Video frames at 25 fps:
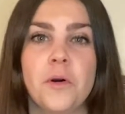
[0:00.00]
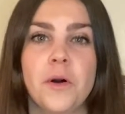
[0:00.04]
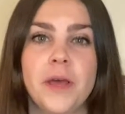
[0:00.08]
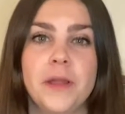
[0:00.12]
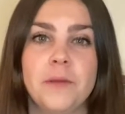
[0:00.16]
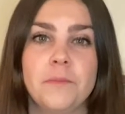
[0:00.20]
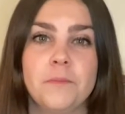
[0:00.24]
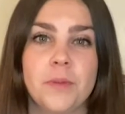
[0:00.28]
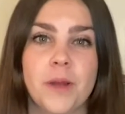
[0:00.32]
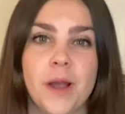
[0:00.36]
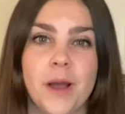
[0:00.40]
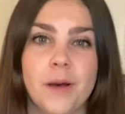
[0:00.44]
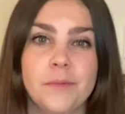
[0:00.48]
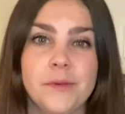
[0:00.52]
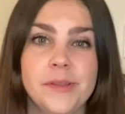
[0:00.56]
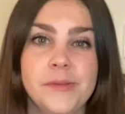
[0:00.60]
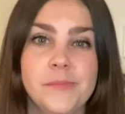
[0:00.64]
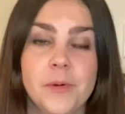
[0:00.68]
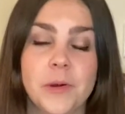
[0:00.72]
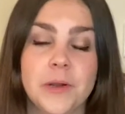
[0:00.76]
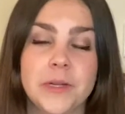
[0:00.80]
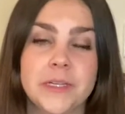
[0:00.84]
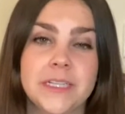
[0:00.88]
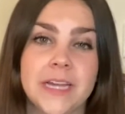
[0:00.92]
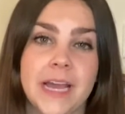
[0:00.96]
and probably
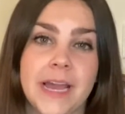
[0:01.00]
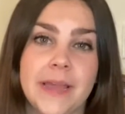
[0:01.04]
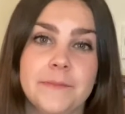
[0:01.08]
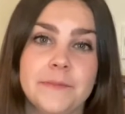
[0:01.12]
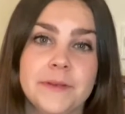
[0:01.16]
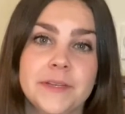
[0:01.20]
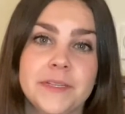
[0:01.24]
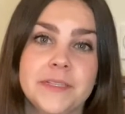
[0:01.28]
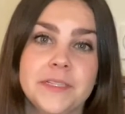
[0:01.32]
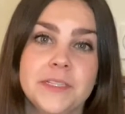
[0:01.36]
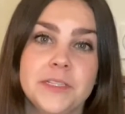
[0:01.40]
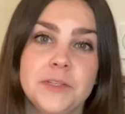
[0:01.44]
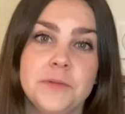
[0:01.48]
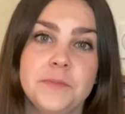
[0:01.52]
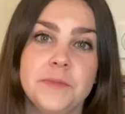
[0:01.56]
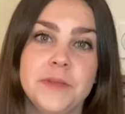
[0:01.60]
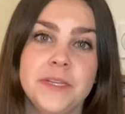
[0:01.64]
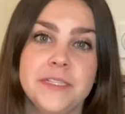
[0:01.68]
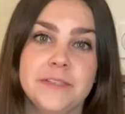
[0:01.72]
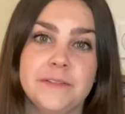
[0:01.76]
more time consuming